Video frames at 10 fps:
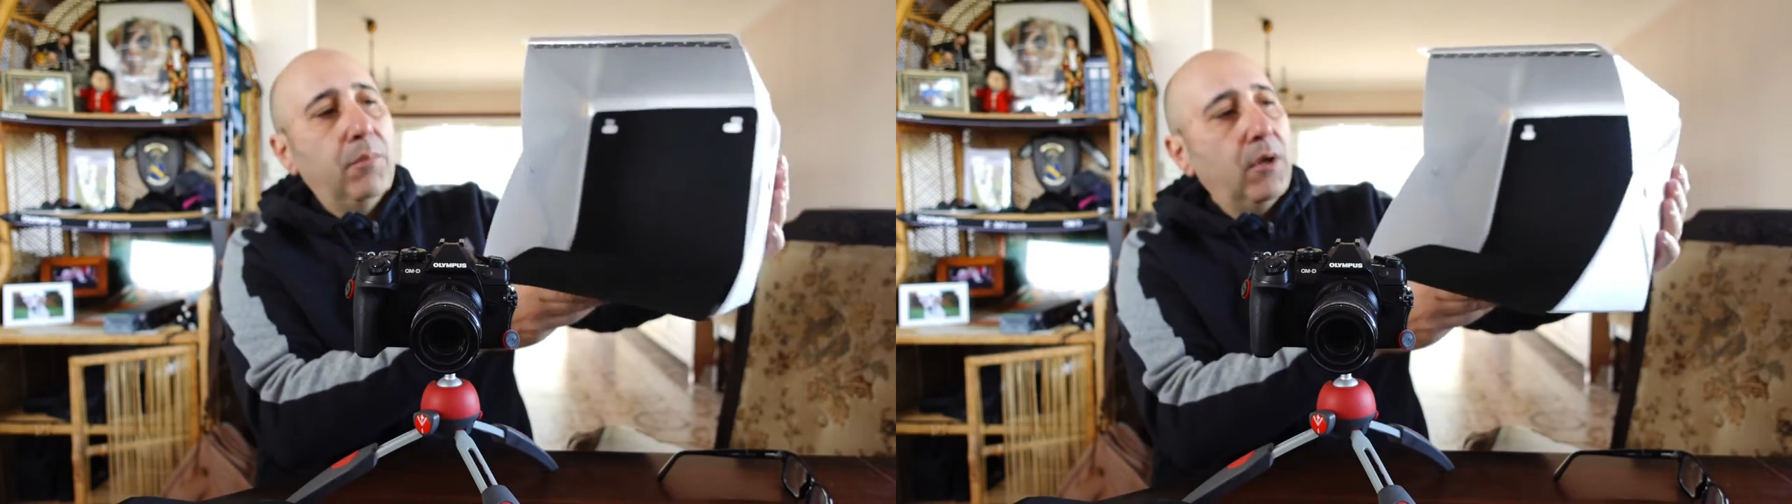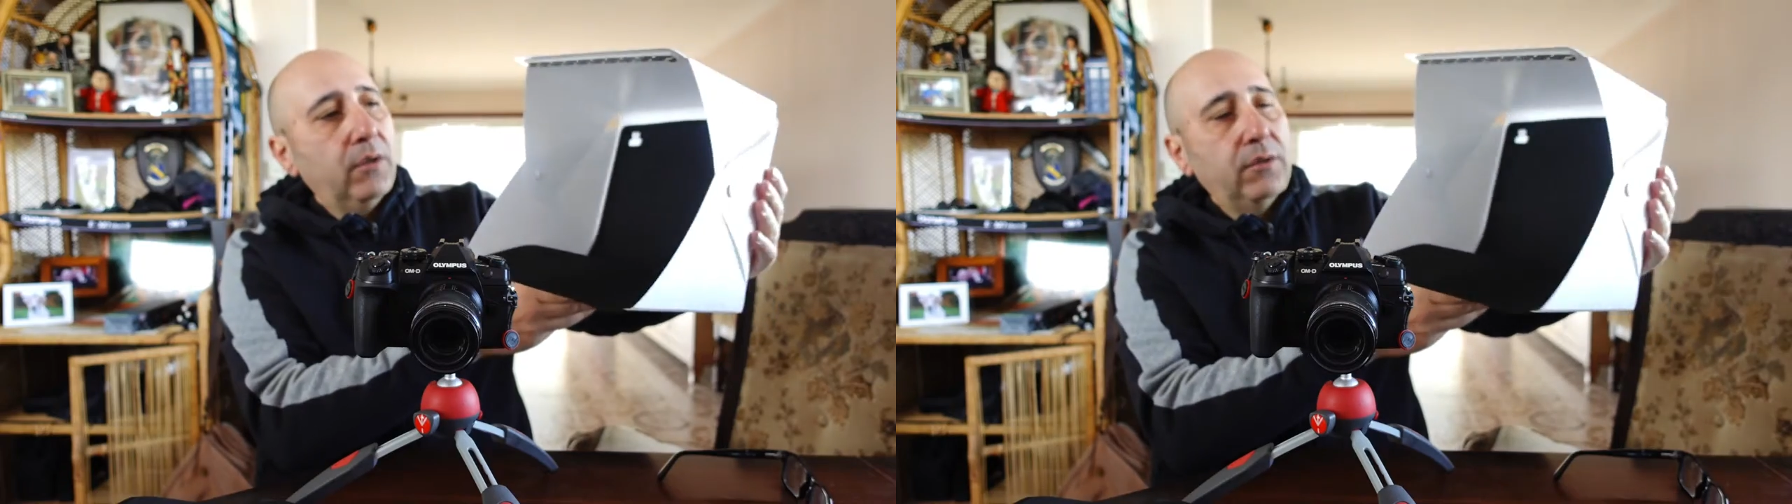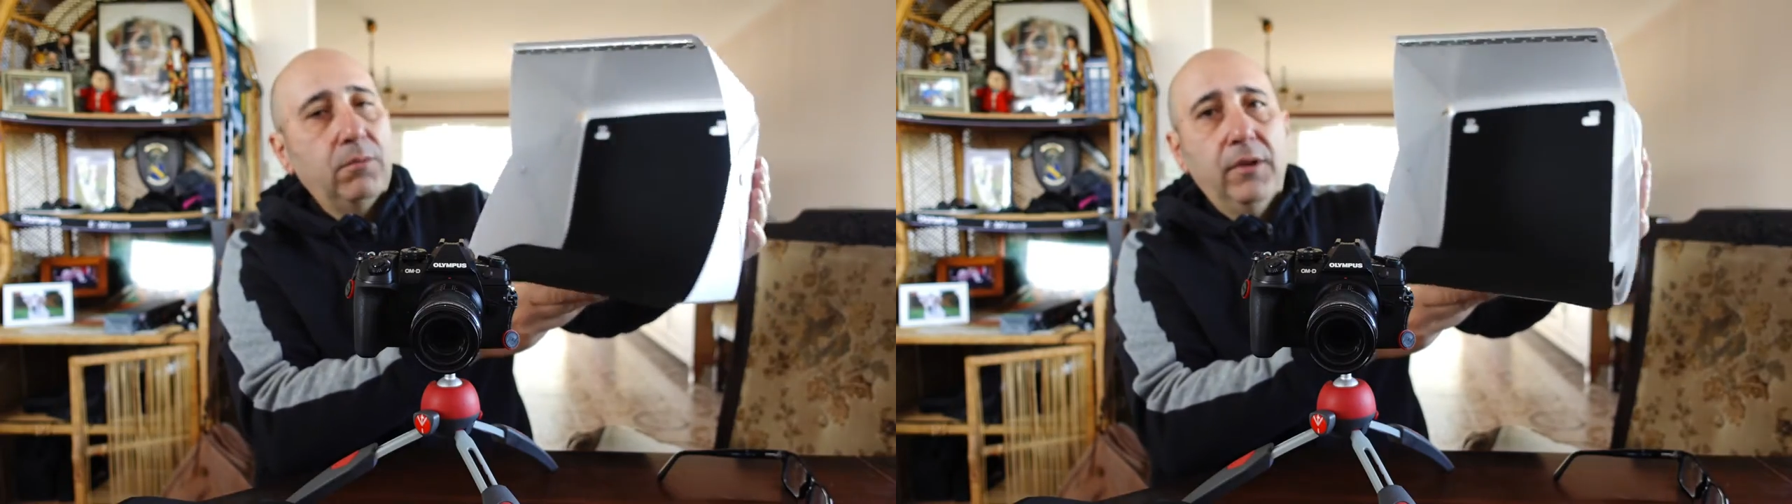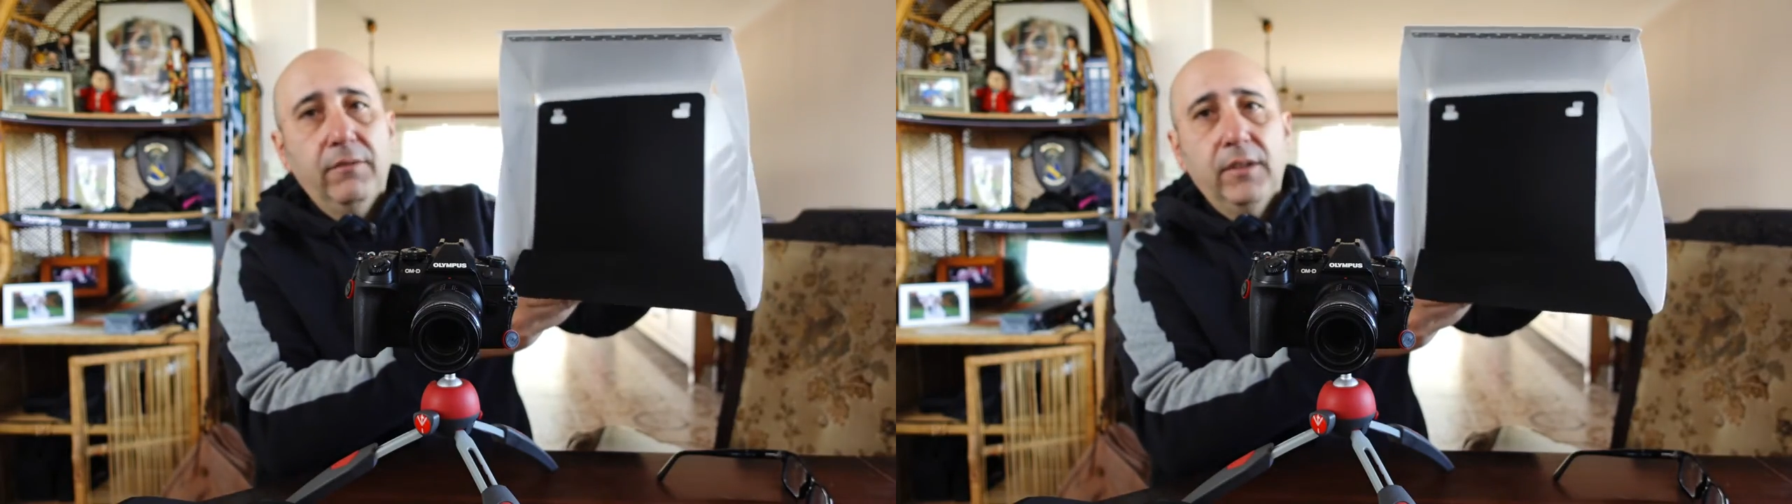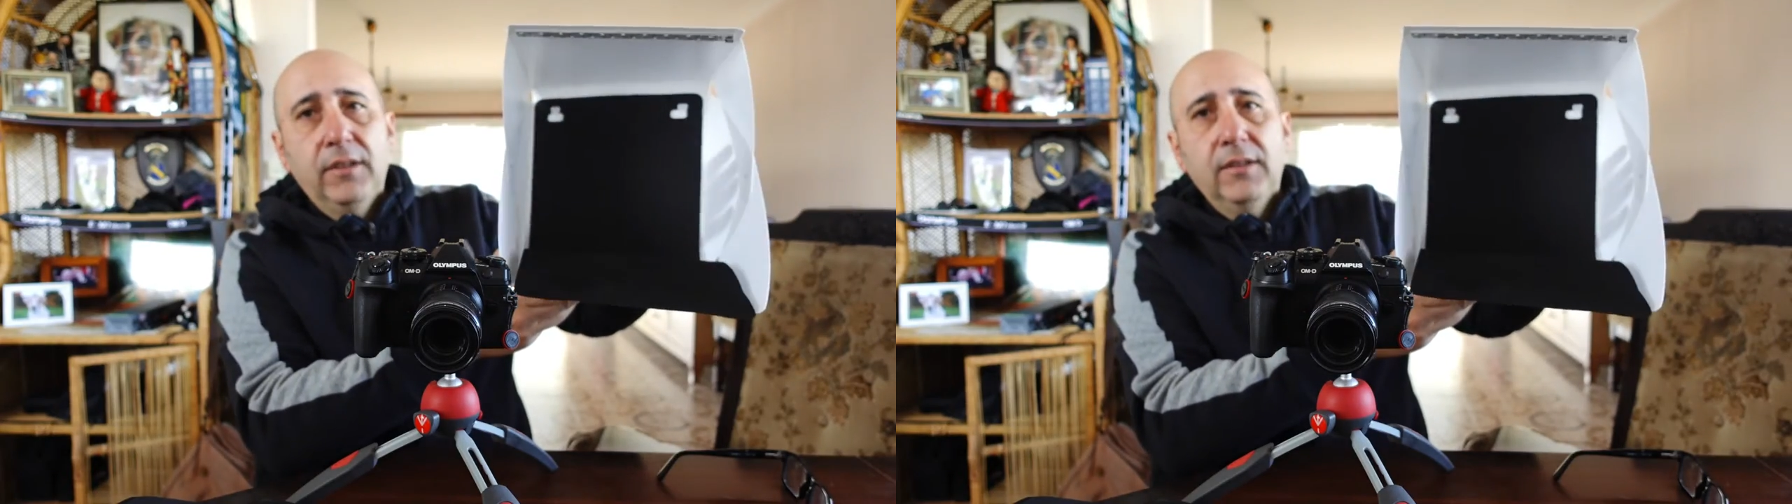box,
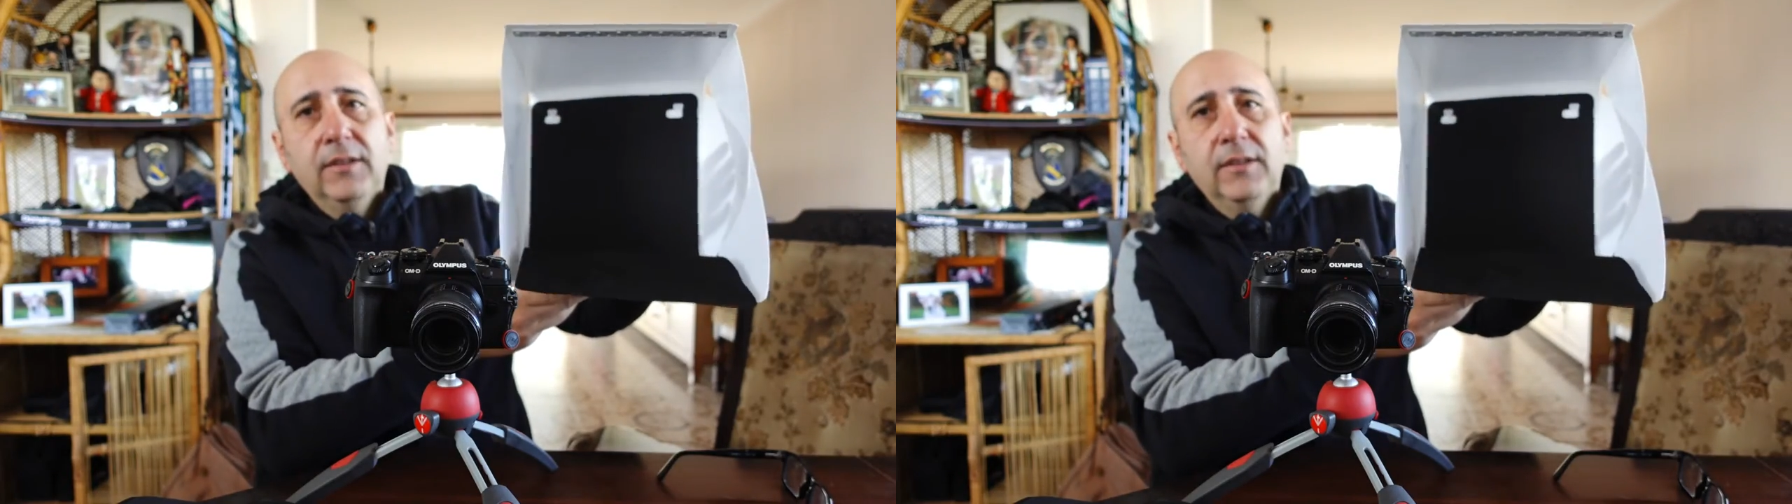whatever.